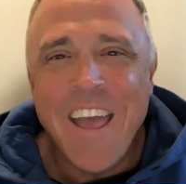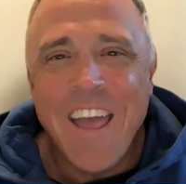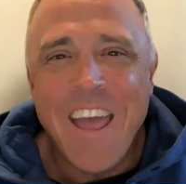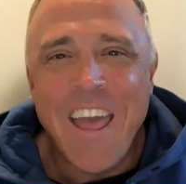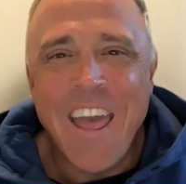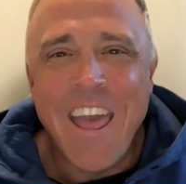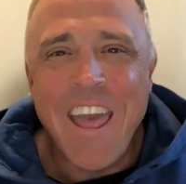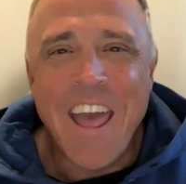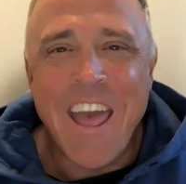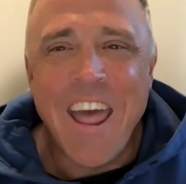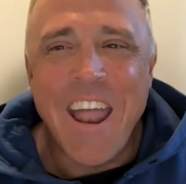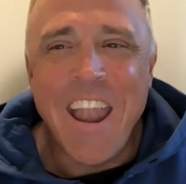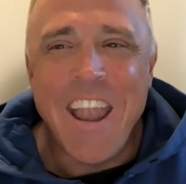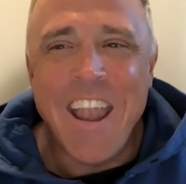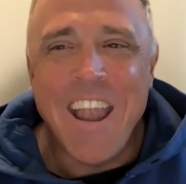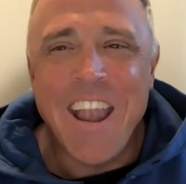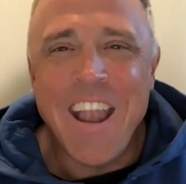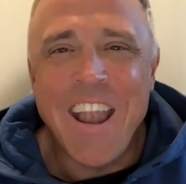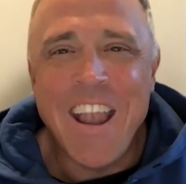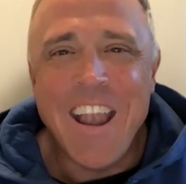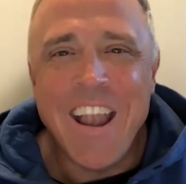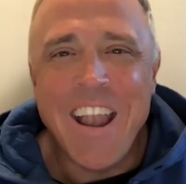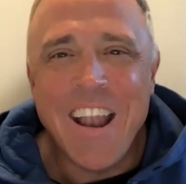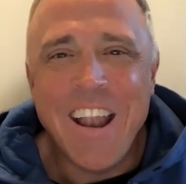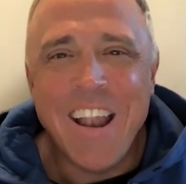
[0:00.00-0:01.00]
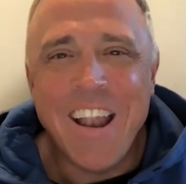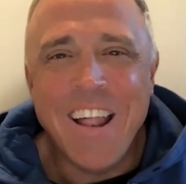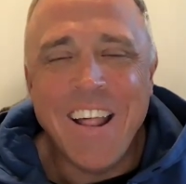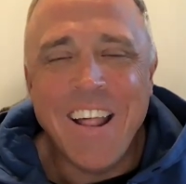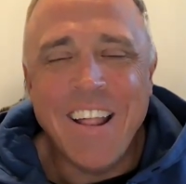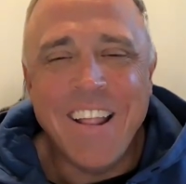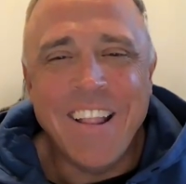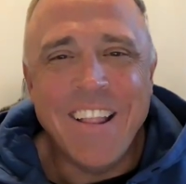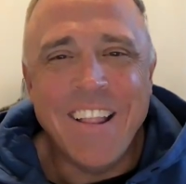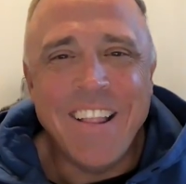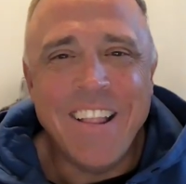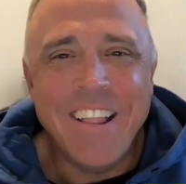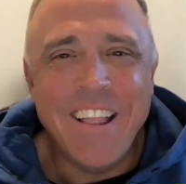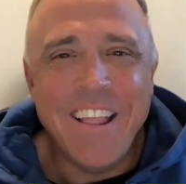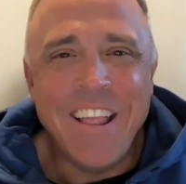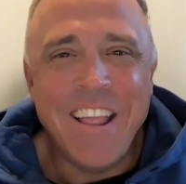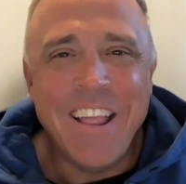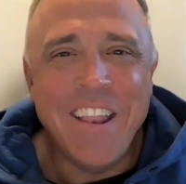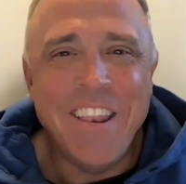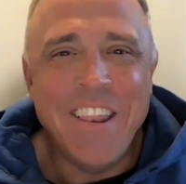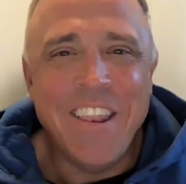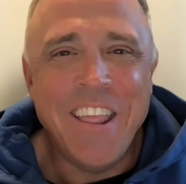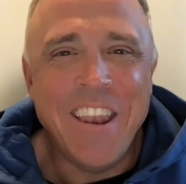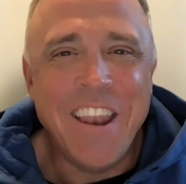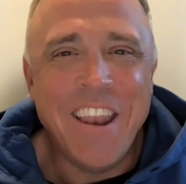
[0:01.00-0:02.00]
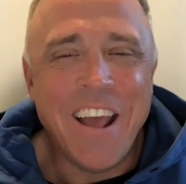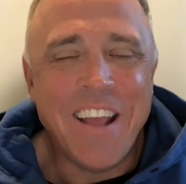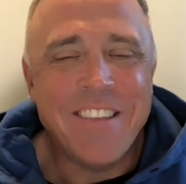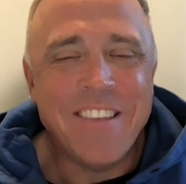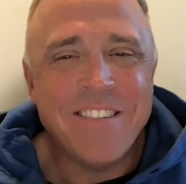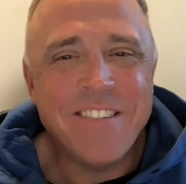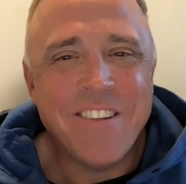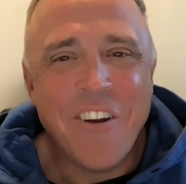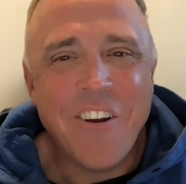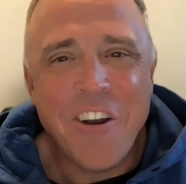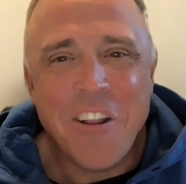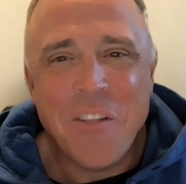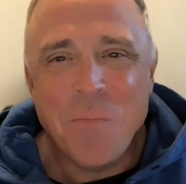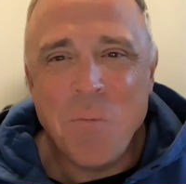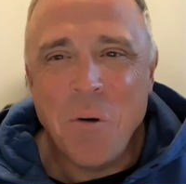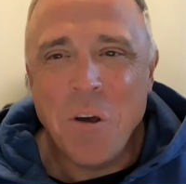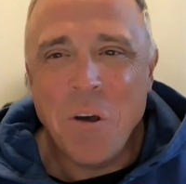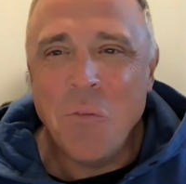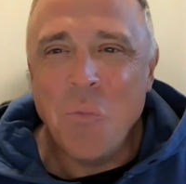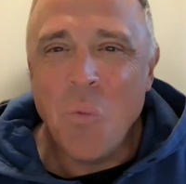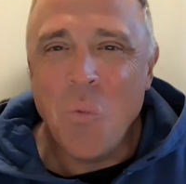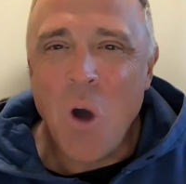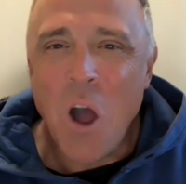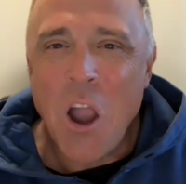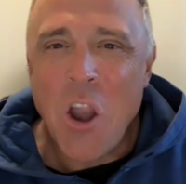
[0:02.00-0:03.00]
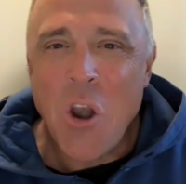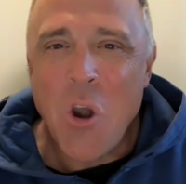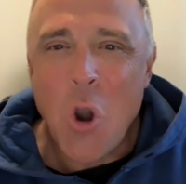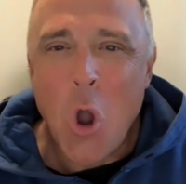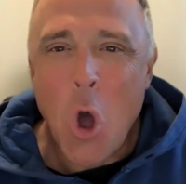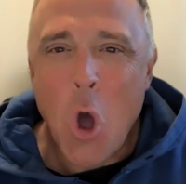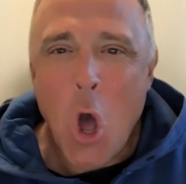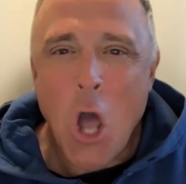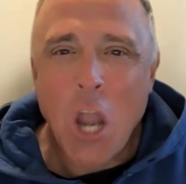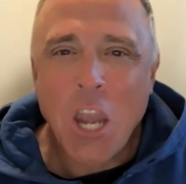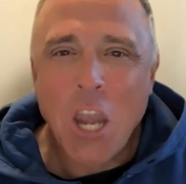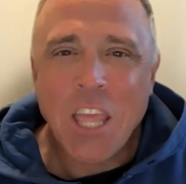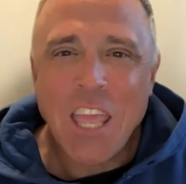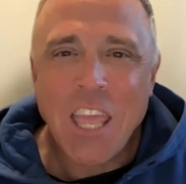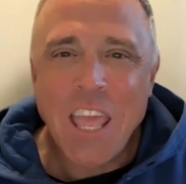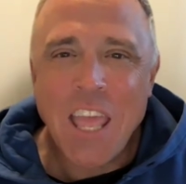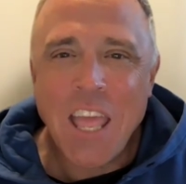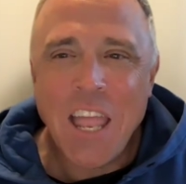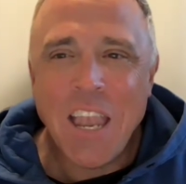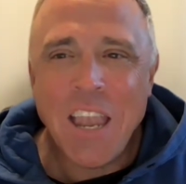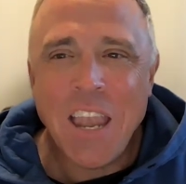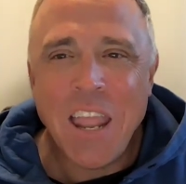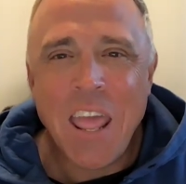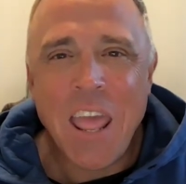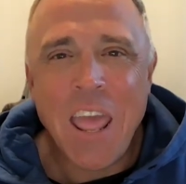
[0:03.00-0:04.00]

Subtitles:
And and then I started putting wire on again,